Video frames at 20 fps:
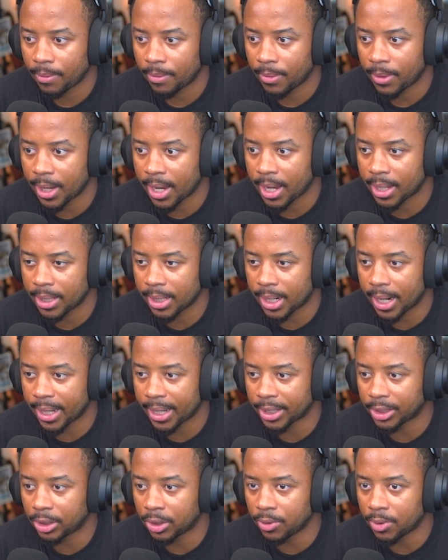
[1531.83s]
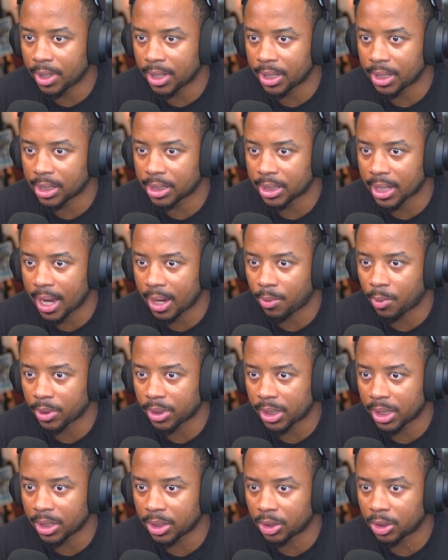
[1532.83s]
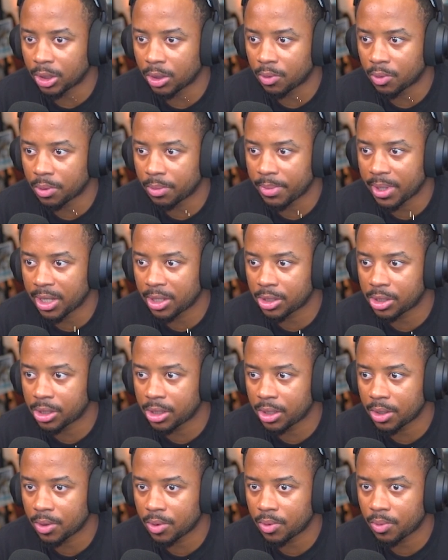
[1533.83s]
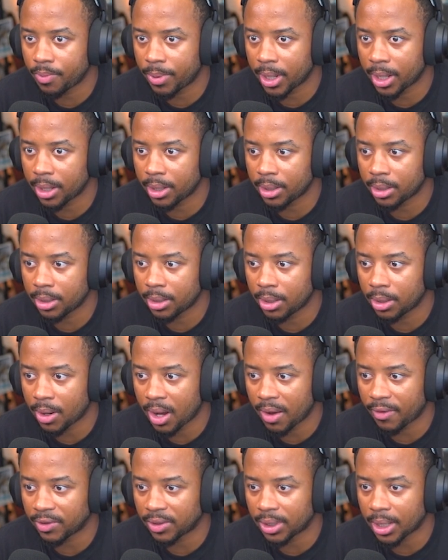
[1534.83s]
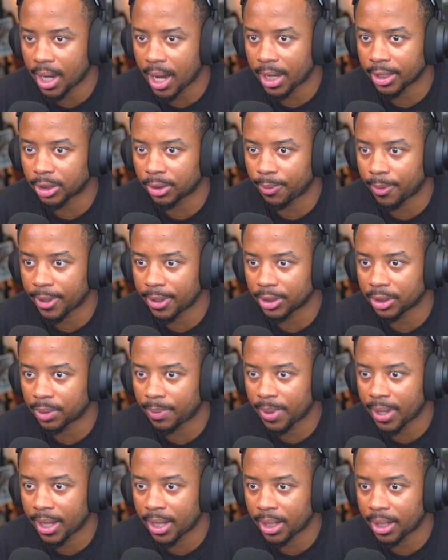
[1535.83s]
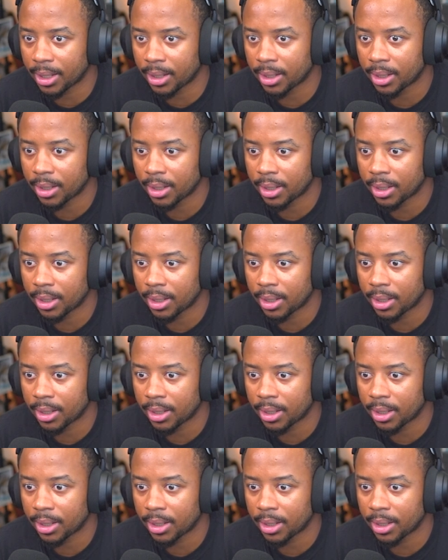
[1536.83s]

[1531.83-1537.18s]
yeah, and then I guess you can decide what these two would mean to you, but, you know, obviously Hot Springs Pen.